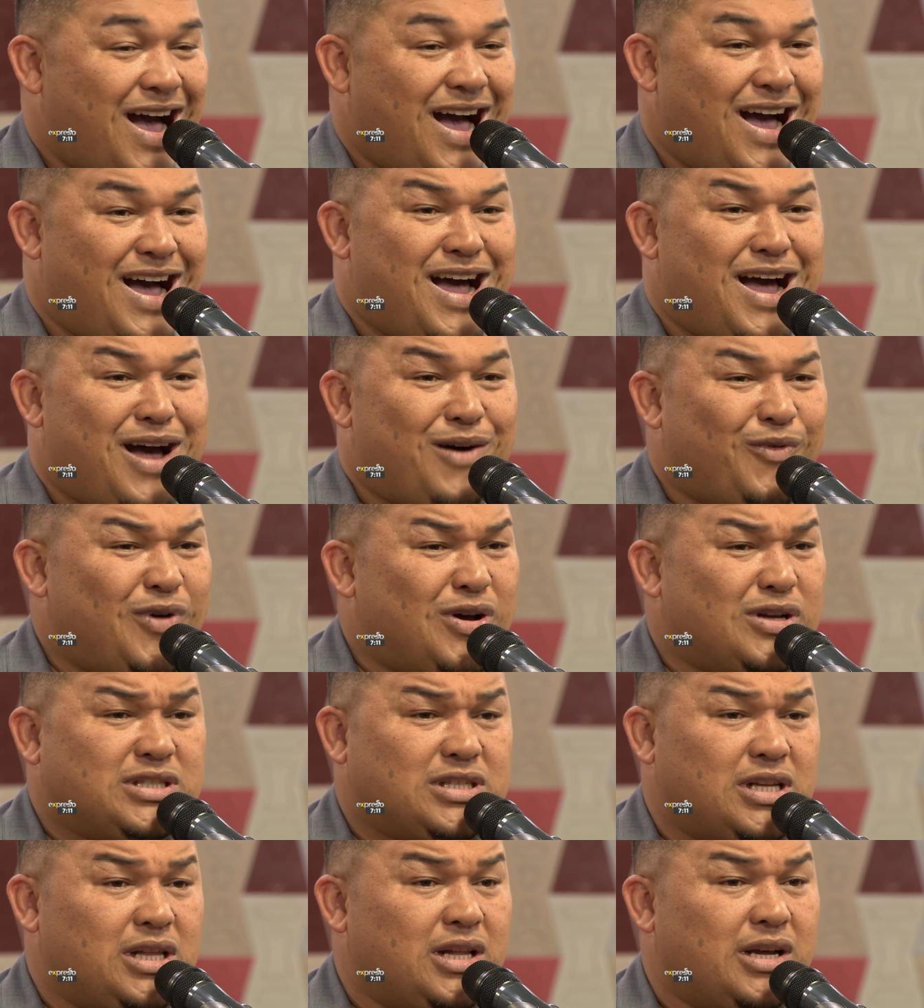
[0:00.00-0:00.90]
I
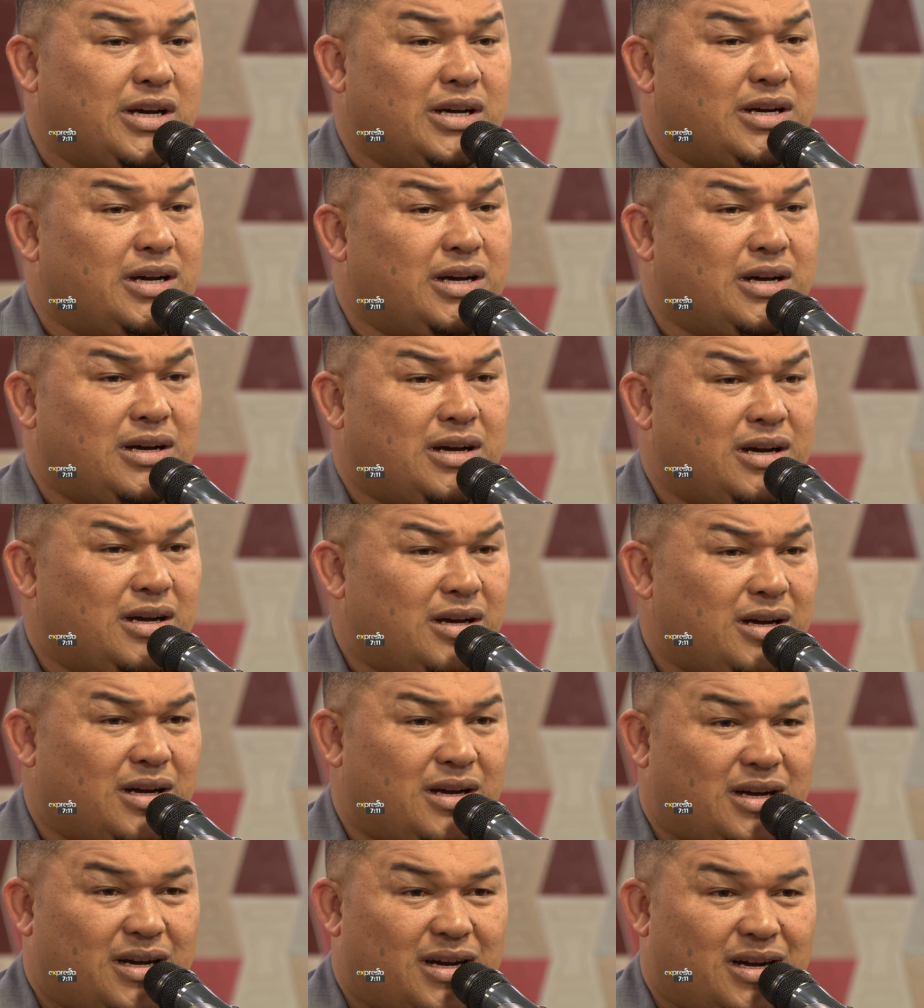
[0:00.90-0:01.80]
was
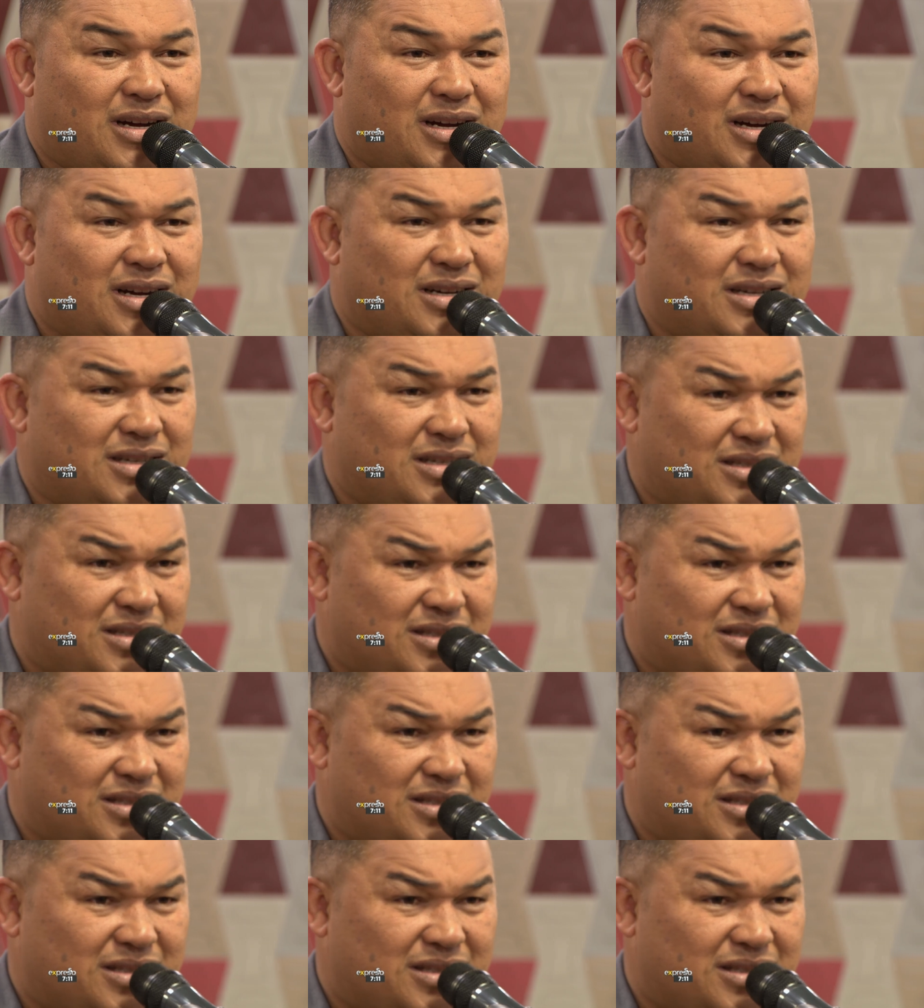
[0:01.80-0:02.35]
loved.